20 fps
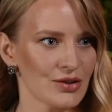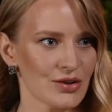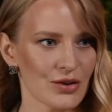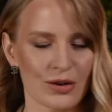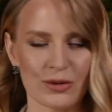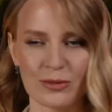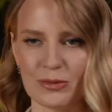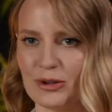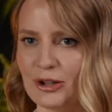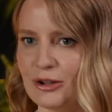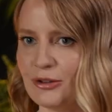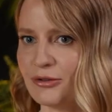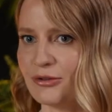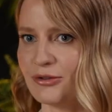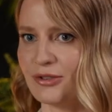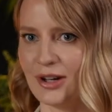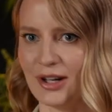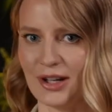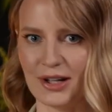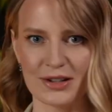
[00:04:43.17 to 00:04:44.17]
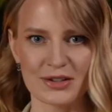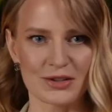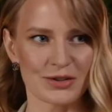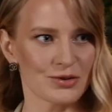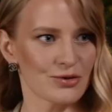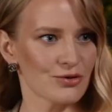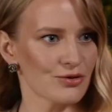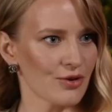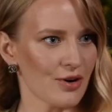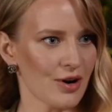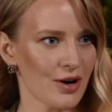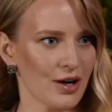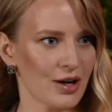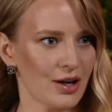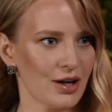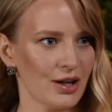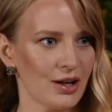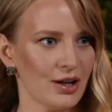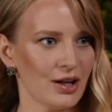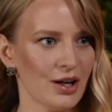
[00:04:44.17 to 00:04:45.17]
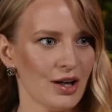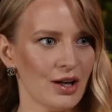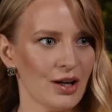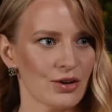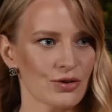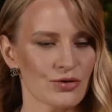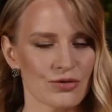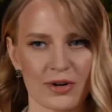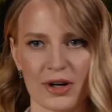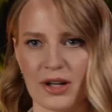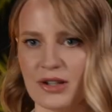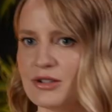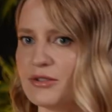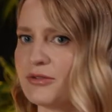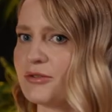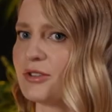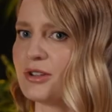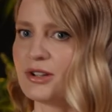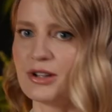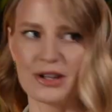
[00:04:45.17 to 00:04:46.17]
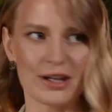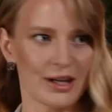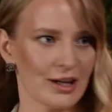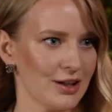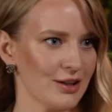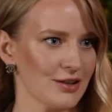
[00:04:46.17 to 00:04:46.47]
Don't be afraid to try try different